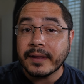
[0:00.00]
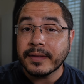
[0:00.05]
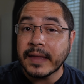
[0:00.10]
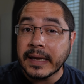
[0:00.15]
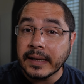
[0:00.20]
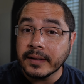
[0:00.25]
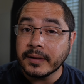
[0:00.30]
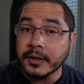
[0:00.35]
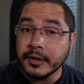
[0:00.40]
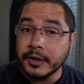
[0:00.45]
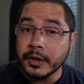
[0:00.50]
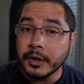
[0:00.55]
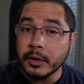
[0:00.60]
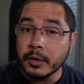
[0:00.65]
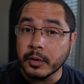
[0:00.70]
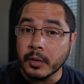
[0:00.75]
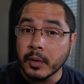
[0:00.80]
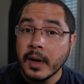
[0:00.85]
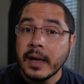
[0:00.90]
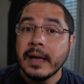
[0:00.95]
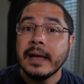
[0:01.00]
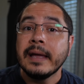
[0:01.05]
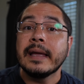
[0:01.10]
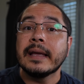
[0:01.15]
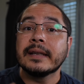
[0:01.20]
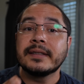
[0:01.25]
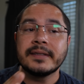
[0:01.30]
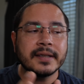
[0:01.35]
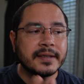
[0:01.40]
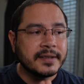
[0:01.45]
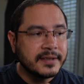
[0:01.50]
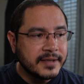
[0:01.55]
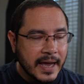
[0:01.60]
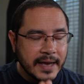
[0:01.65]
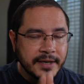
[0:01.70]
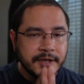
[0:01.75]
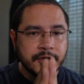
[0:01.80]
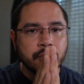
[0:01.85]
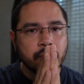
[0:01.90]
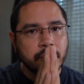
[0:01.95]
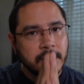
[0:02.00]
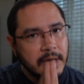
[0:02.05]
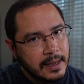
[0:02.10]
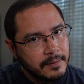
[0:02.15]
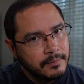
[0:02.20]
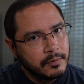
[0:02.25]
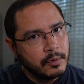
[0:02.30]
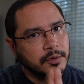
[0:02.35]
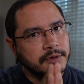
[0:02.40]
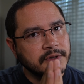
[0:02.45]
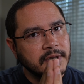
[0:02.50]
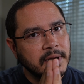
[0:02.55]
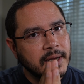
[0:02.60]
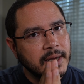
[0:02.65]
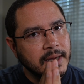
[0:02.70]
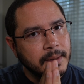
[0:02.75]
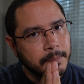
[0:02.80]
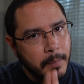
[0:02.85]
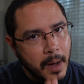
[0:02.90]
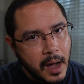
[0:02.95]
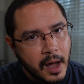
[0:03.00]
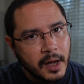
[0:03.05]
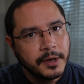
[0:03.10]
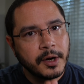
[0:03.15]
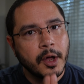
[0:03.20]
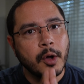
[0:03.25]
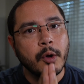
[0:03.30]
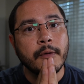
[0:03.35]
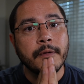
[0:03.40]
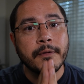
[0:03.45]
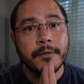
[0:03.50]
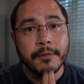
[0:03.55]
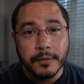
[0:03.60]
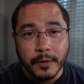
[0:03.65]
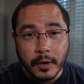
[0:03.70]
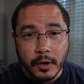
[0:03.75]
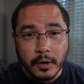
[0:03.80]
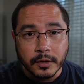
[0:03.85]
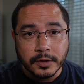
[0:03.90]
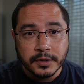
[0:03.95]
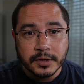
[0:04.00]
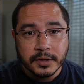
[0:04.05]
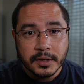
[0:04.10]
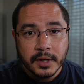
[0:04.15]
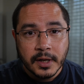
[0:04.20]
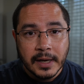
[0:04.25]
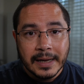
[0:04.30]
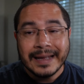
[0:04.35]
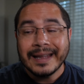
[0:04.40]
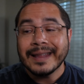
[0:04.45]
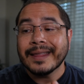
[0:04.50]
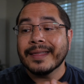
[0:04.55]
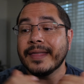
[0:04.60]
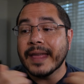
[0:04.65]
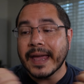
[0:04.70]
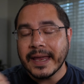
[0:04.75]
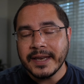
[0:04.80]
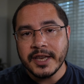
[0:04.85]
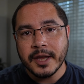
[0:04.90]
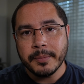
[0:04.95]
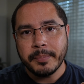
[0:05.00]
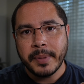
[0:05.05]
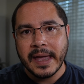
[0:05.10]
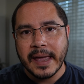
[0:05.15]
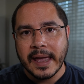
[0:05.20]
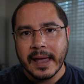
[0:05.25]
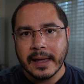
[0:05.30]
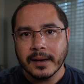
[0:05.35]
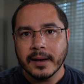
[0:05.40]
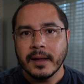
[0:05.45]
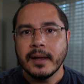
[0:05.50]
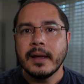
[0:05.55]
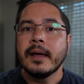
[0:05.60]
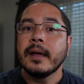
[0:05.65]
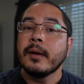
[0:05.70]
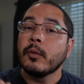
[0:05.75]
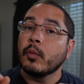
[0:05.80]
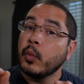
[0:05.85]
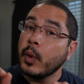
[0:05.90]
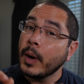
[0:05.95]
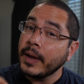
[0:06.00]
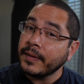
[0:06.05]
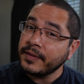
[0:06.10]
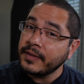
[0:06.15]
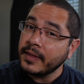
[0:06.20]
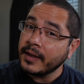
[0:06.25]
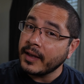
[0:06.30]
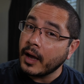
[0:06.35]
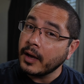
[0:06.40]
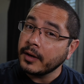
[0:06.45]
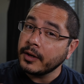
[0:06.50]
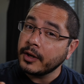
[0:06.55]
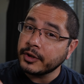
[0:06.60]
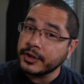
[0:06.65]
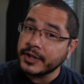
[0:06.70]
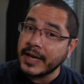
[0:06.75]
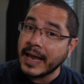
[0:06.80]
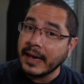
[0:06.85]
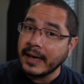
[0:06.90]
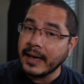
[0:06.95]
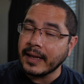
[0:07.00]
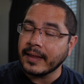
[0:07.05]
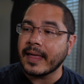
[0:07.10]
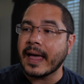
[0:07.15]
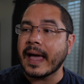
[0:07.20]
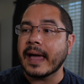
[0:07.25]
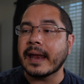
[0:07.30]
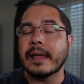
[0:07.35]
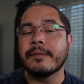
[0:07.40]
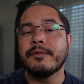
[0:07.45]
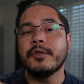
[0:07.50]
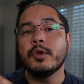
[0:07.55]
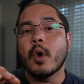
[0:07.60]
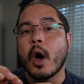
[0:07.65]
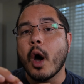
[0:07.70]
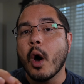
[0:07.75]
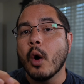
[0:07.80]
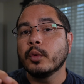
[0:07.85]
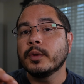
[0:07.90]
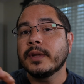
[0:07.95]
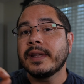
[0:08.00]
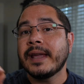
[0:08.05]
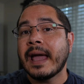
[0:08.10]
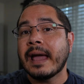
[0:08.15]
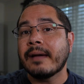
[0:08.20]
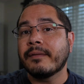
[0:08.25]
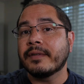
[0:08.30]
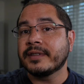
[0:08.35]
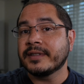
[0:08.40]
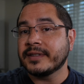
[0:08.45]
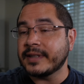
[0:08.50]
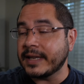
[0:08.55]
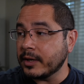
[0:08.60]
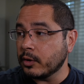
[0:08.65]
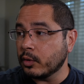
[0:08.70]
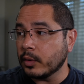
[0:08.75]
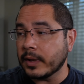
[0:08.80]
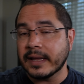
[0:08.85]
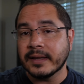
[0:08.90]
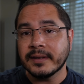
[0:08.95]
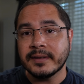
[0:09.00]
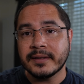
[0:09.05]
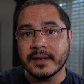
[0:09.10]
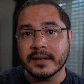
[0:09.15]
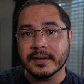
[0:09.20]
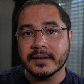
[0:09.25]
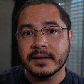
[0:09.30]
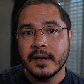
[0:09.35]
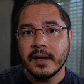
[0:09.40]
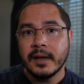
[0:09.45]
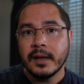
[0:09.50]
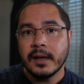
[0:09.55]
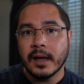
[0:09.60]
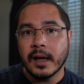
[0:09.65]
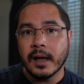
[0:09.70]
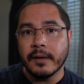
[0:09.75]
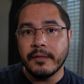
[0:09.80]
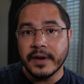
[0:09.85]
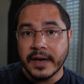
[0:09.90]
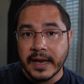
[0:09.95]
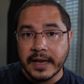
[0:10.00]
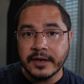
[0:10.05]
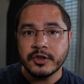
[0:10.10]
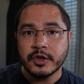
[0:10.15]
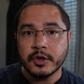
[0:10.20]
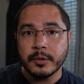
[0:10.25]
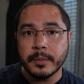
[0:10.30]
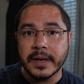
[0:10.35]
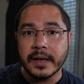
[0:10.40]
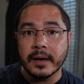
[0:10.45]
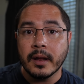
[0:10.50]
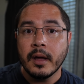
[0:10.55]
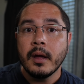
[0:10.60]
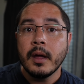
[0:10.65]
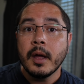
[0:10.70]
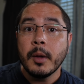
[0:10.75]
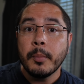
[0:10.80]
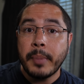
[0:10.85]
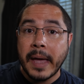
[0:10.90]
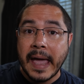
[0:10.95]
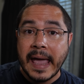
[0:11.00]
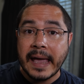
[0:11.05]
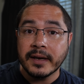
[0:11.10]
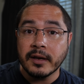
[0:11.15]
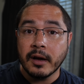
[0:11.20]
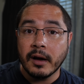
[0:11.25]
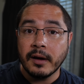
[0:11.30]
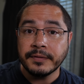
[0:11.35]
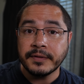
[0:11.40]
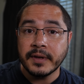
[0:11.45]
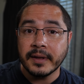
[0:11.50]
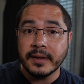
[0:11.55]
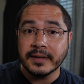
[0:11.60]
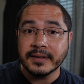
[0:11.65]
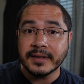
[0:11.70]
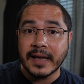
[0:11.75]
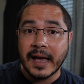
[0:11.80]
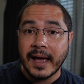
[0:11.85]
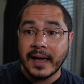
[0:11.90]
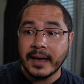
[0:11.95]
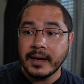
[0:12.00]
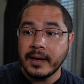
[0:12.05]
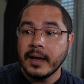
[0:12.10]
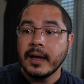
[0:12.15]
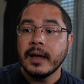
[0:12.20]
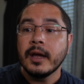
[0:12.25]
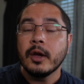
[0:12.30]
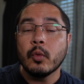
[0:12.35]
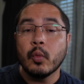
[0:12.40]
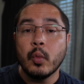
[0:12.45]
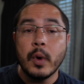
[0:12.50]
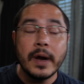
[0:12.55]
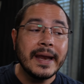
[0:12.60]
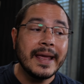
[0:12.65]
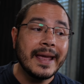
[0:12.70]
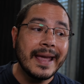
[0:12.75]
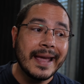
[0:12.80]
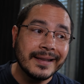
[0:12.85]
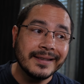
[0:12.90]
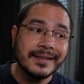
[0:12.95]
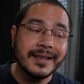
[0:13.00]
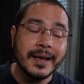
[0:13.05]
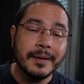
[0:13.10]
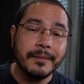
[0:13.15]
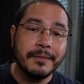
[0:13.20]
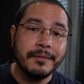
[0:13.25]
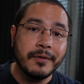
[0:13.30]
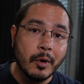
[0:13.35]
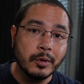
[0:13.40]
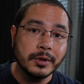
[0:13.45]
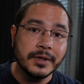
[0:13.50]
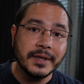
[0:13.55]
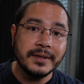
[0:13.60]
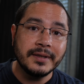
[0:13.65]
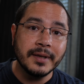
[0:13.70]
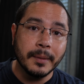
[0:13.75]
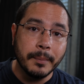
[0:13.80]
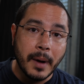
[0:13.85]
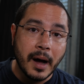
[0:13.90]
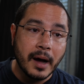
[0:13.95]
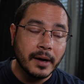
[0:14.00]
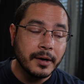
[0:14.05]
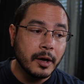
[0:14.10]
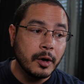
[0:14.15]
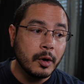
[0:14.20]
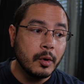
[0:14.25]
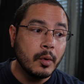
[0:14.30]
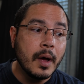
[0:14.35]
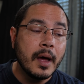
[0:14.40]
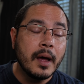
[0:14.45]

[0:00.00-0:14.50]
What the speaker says: thing to do is to set your levels in mono first. Then you pan, with the understanding that if you only have a single instance of an instrument panned off to the side, when it ends up folded to mono